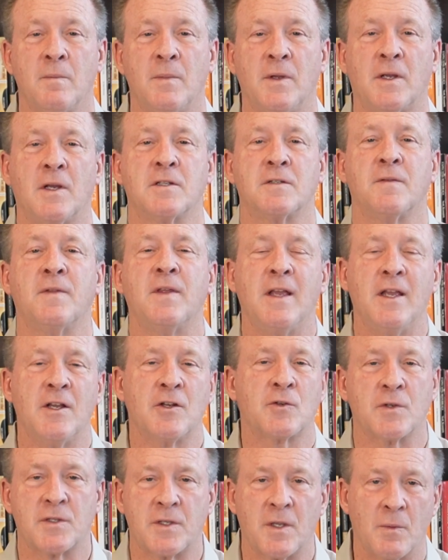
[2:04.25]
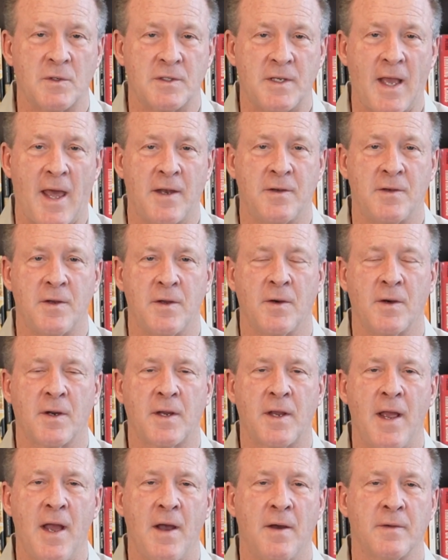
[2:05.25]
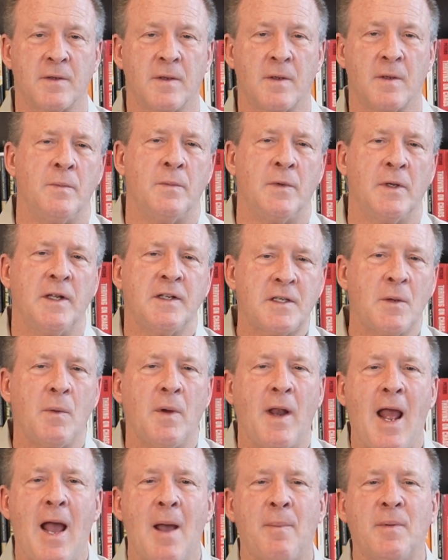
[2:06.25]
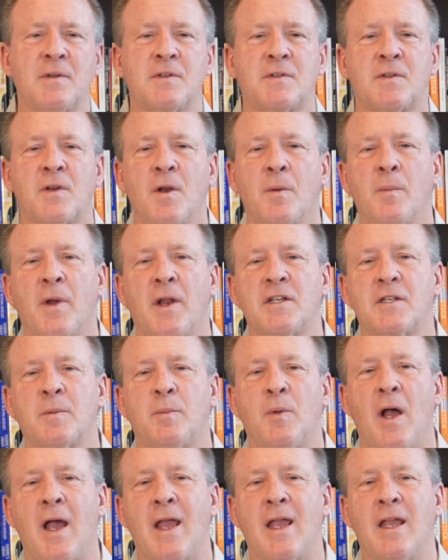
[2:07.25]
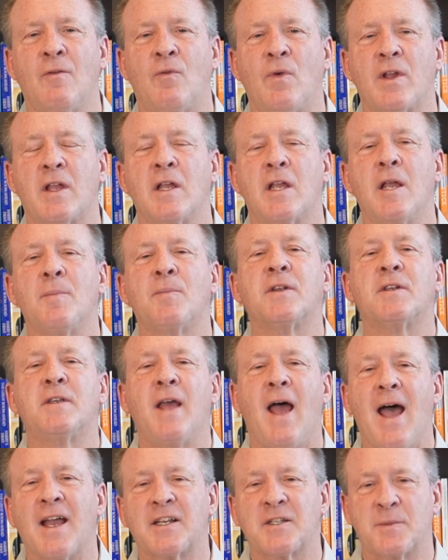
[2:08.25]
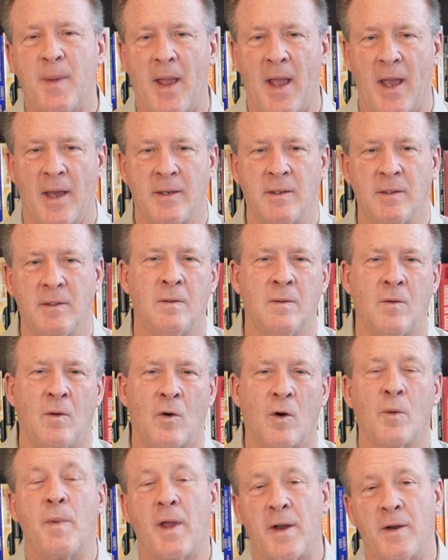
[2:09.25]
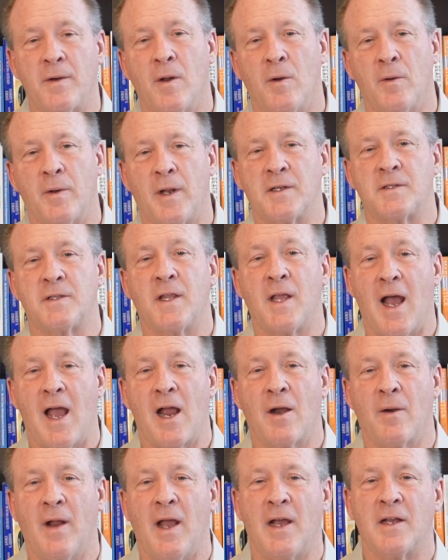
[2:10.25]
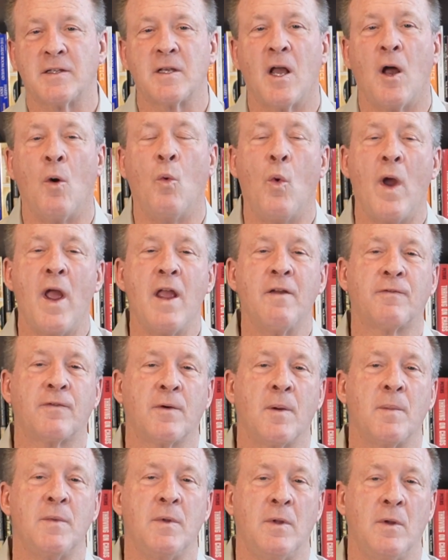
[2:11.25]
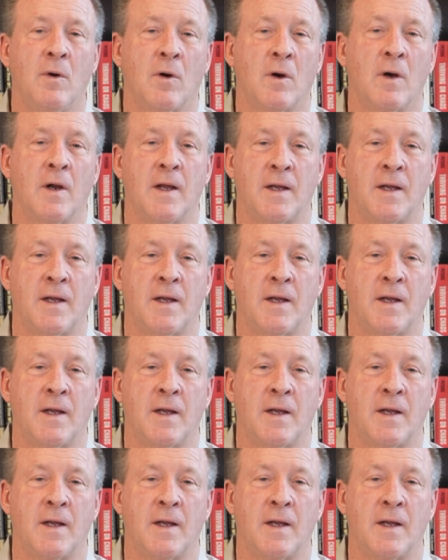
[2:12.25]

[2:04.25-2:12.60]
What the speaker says: because of the interest that was added to your account. But let's see what happens to your money supply if we can keep the tax man, or better known as the IRS, away from your